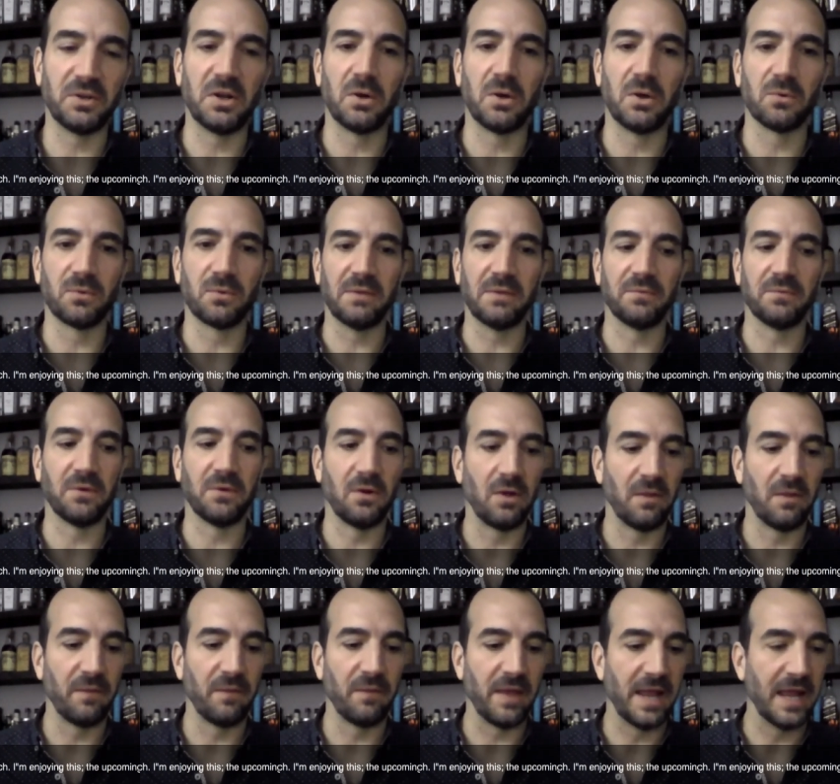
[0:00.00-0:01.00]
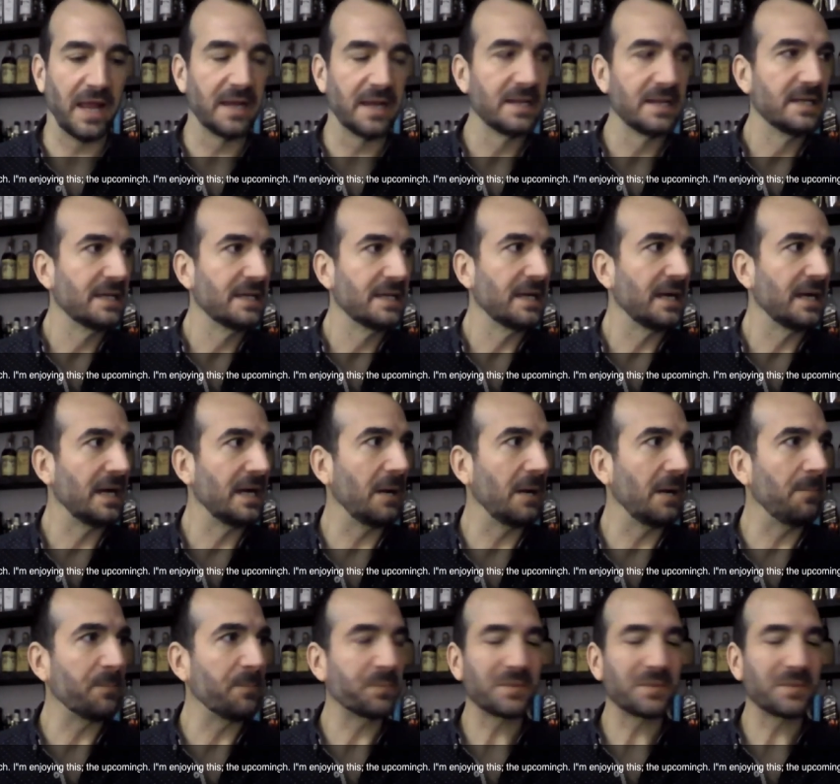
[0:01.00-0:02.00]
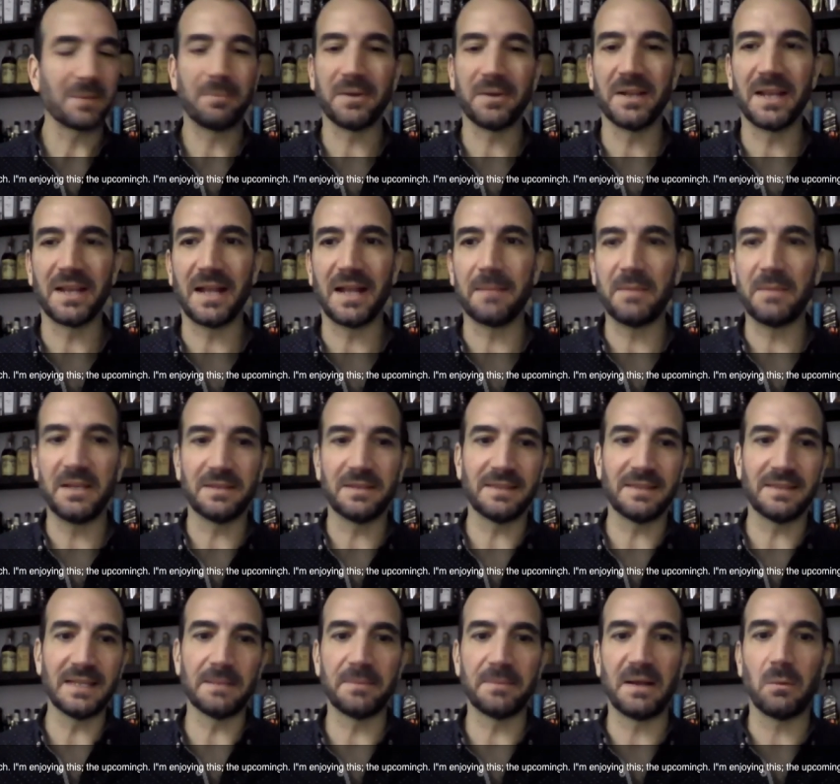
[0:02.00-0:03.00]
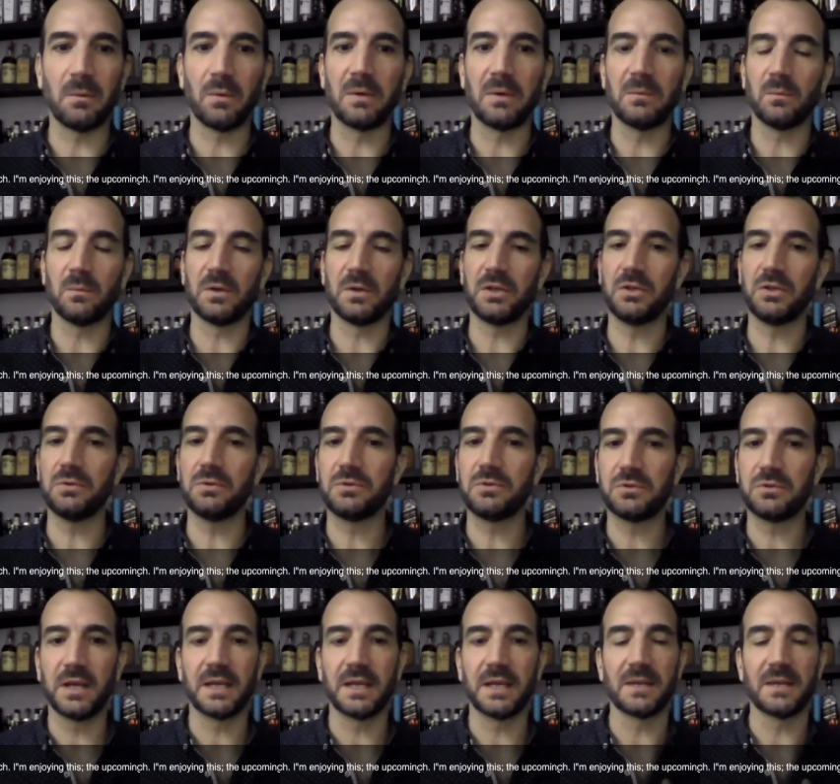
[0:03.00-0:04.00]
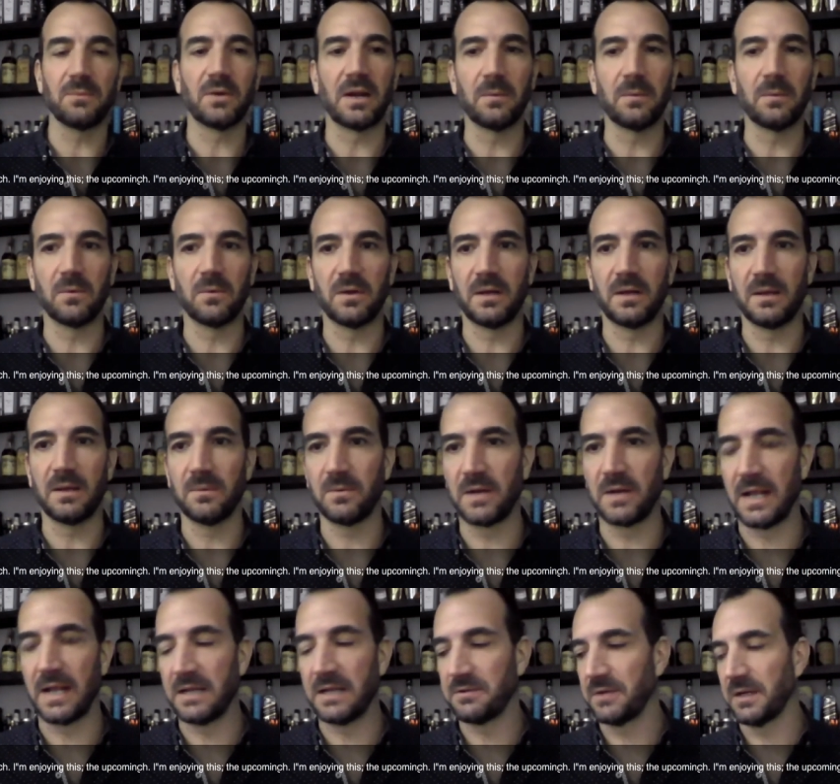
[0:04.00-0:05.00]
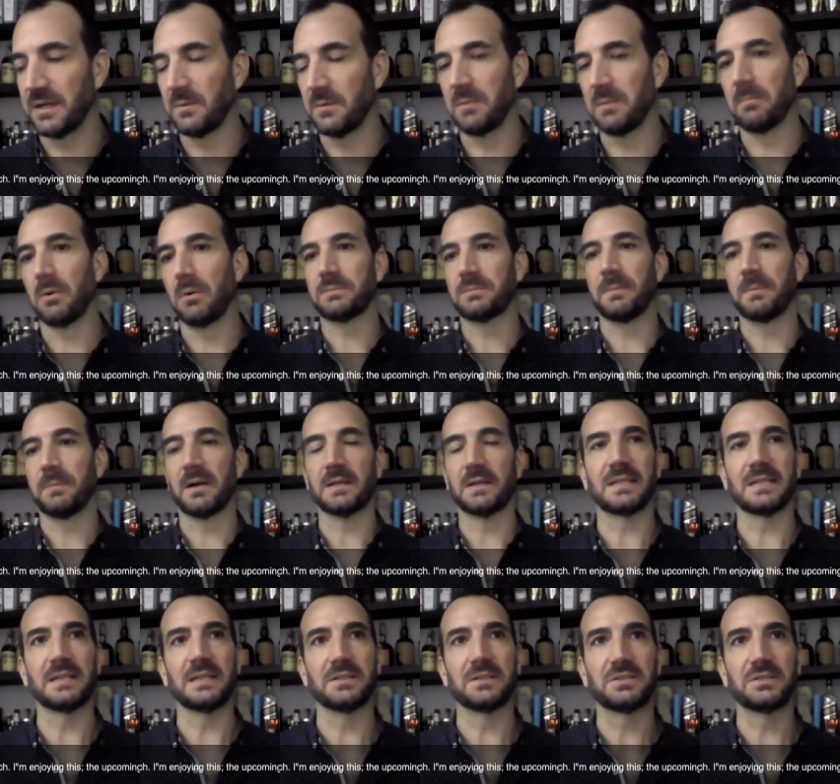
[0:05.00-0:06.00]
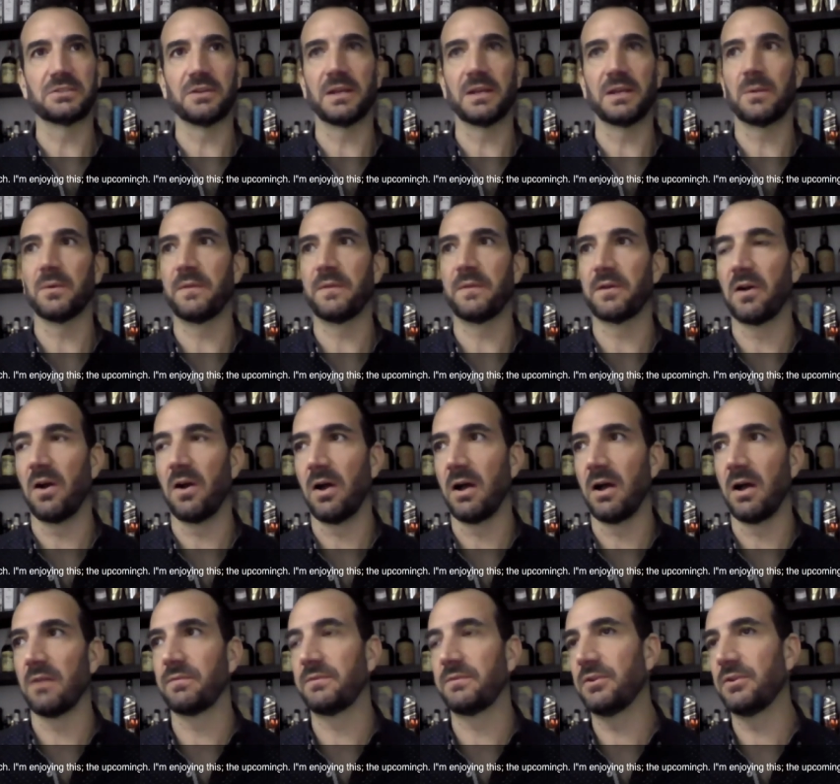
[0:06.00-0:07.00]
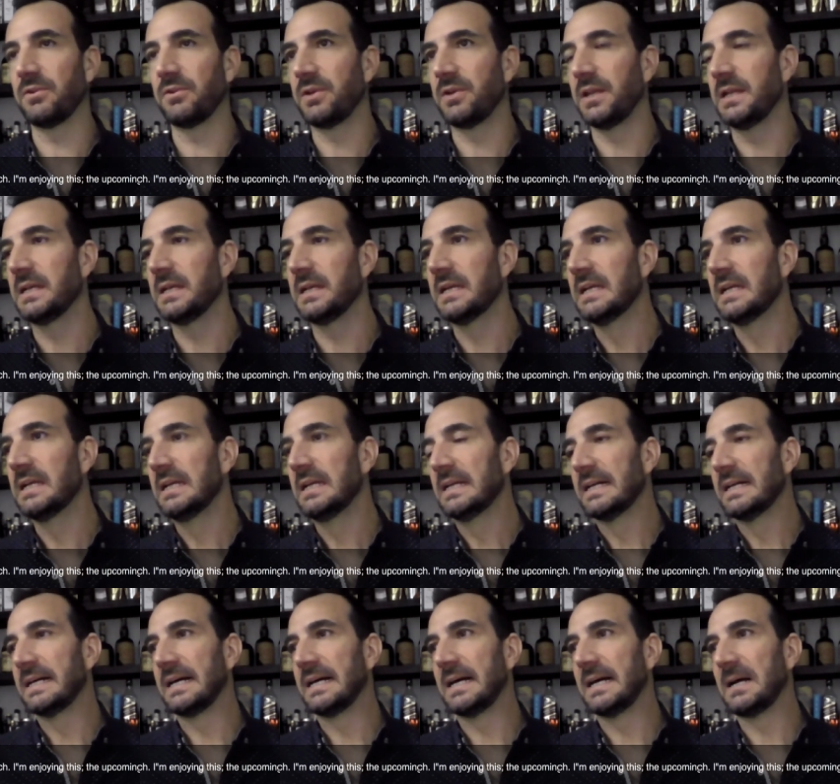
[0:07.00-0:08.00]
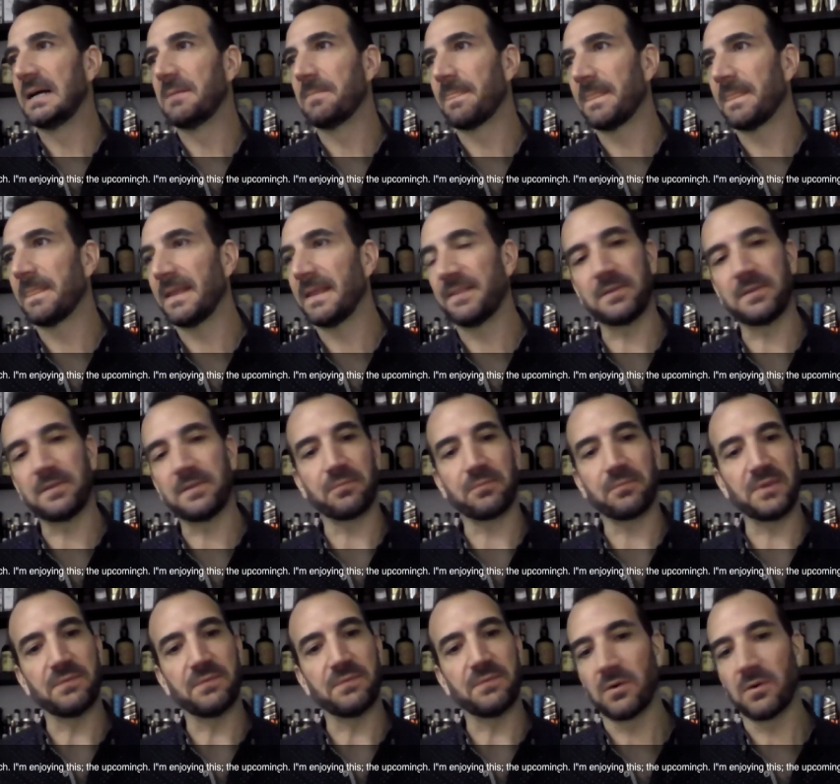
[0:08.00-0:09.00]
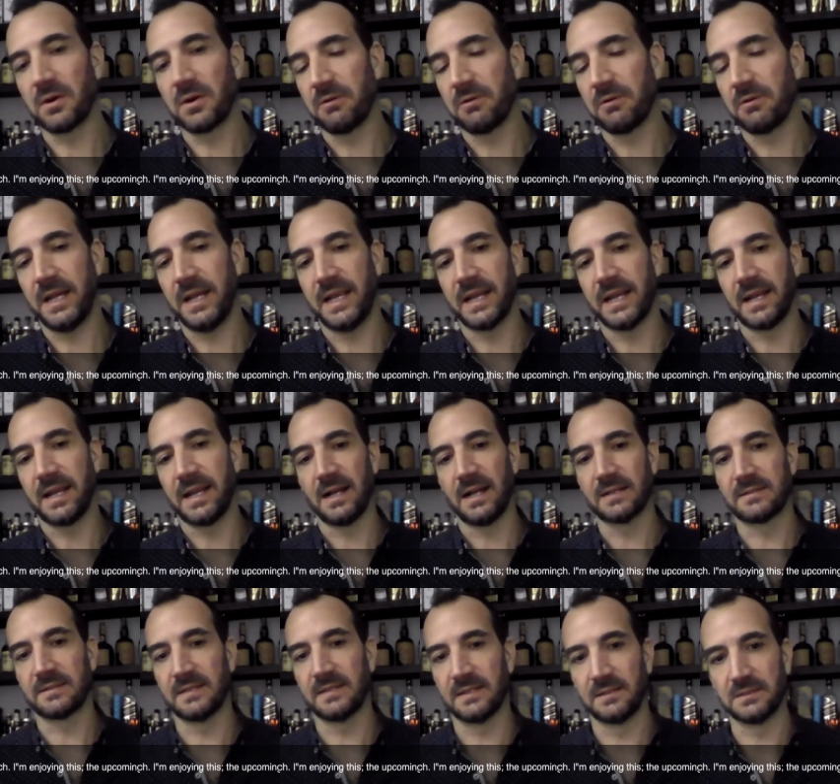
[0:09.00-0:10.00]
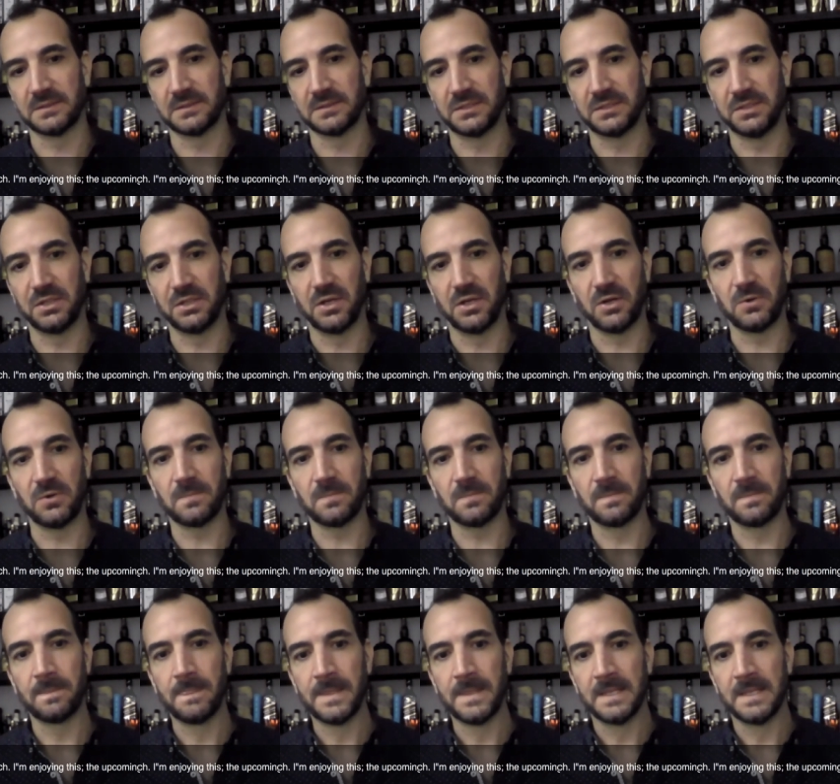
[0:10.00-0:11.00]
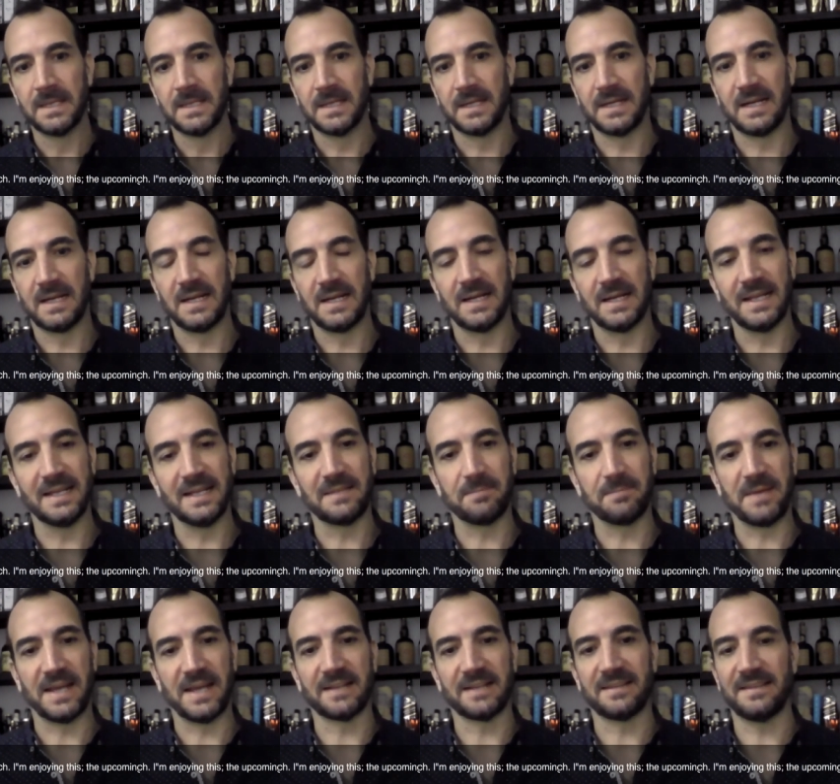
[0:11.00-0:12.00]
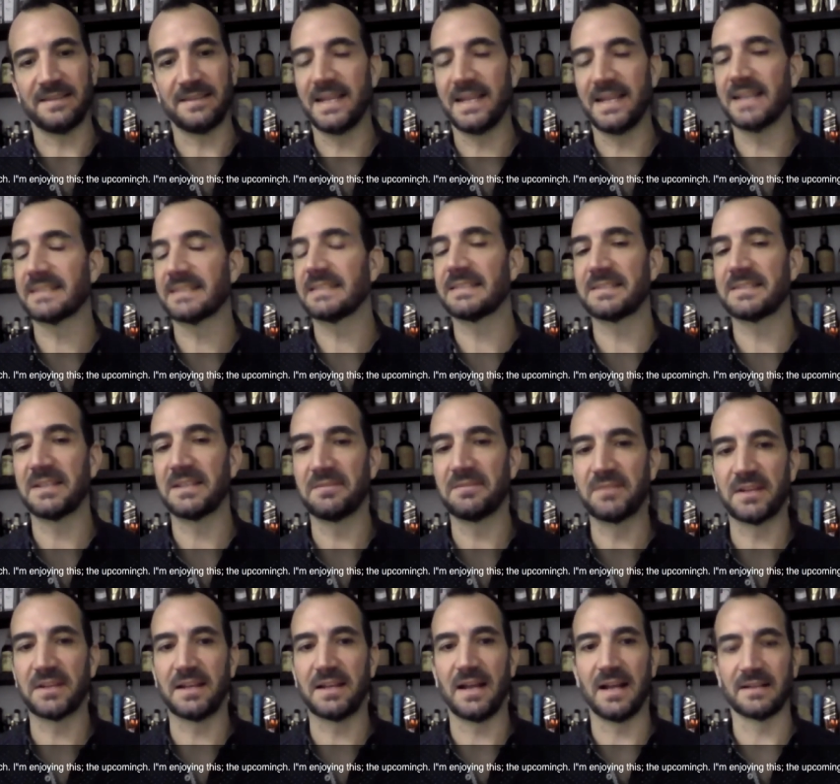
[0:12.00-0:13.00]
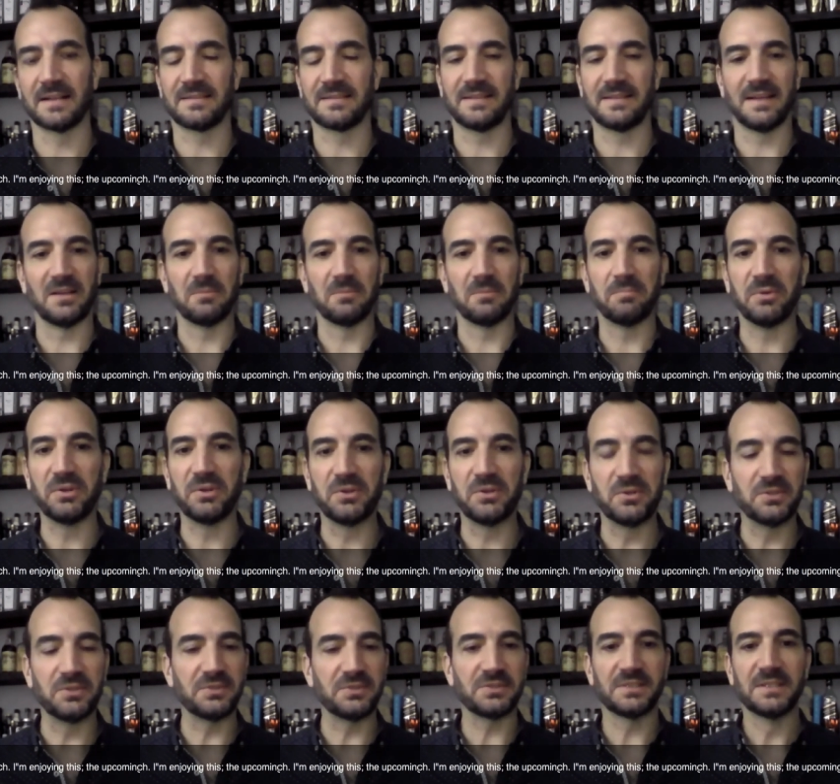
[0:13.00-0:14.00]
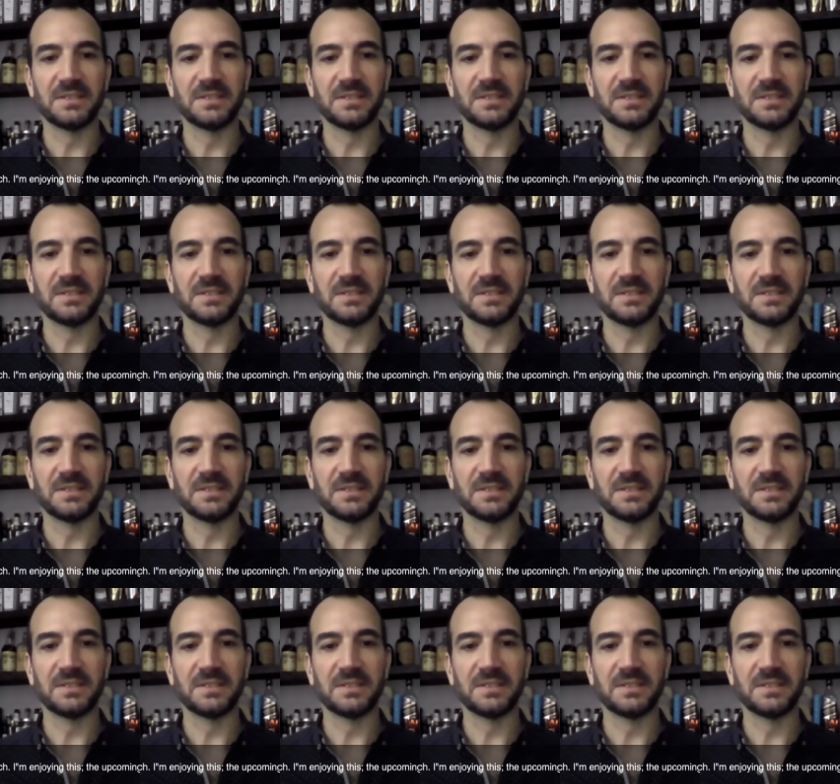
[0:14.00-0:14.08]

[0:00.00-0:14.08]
riff on that. But I mean, think about what you drink and what I drink and what most bartenders drink when they're off duty. They're 3-4 ingredient cocktails. It's back to the essence of the cocktail: booze,